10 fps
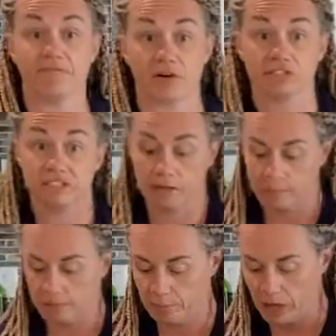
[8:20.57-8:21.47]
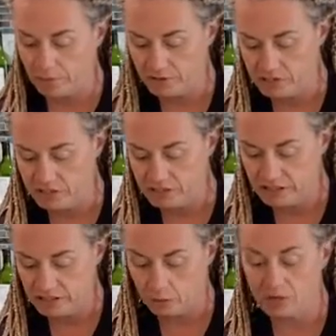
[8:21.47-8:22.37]
first, I'm gonna pop the cheese
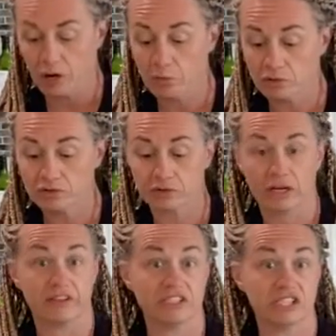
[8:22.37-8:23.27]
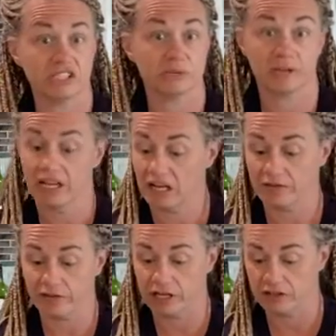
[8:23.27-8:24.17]
in there. We almost forgot the cheese. We
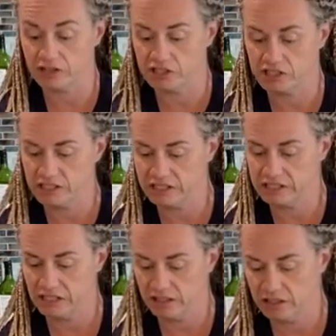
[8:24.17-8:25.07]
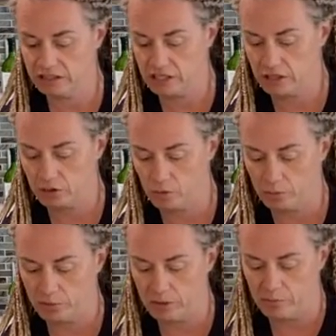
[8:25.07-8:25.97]
cannot forget the cheese in the cheddar
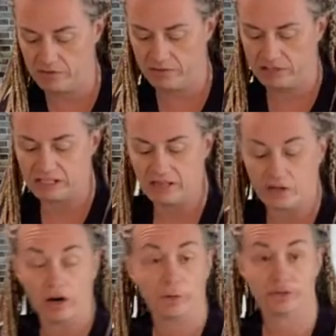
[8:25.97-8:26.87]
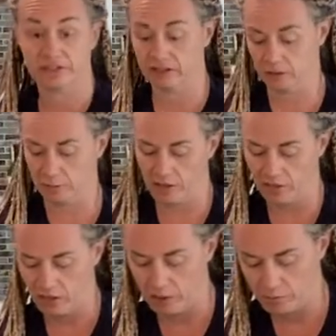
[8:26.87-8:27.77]
cornbread muffins. I thought it was a little bit
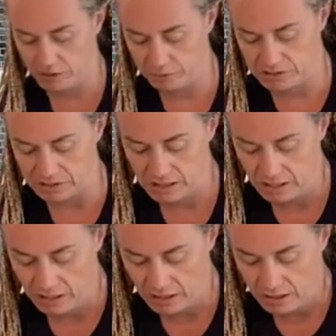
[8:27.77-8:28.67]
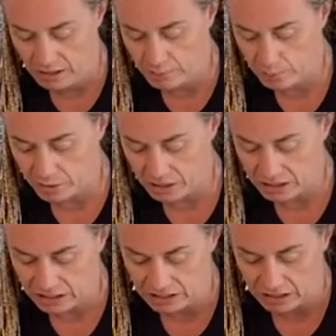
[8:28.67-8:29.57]
thin when I was putting
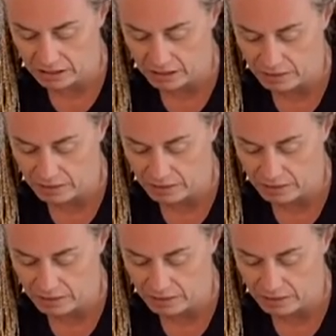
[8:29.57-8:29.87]
it in the